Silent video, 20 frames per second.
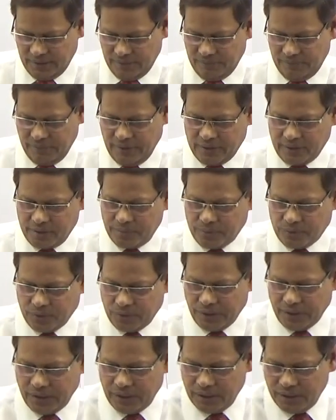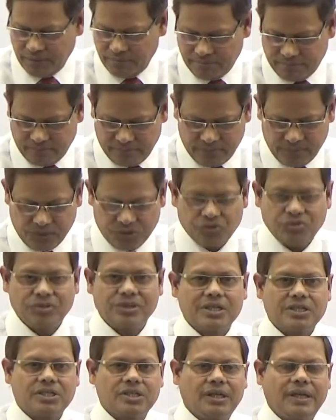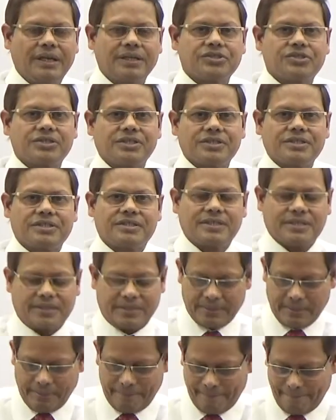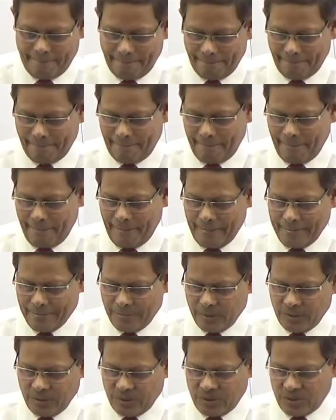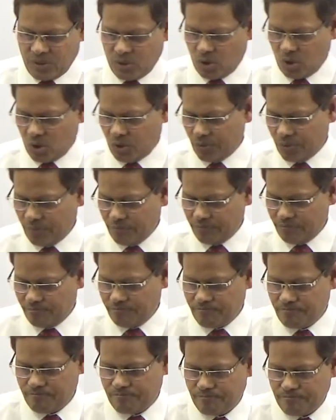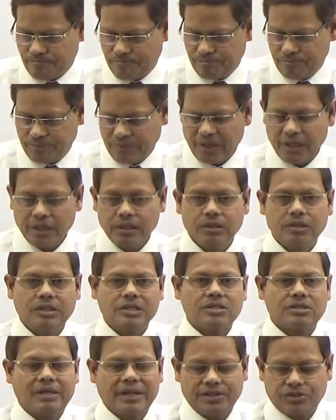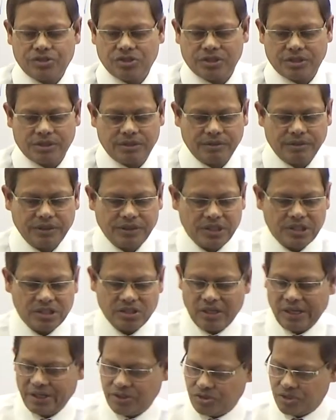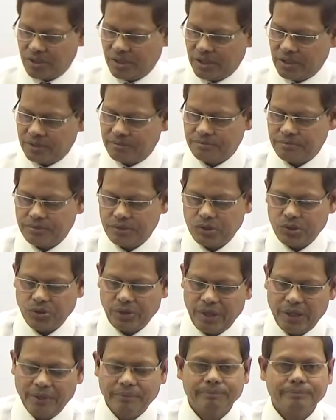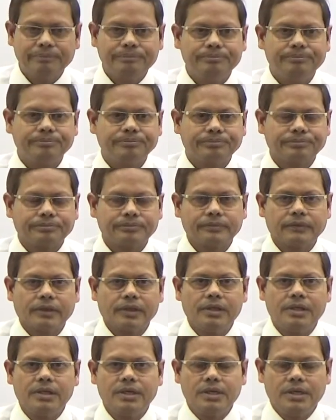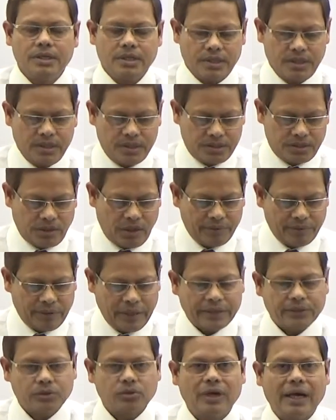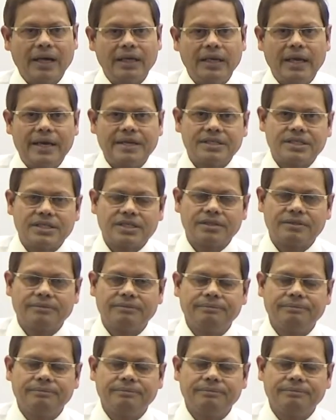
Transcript: Welcome to the GST lectures. So, in this lecture today, so I would like to highlight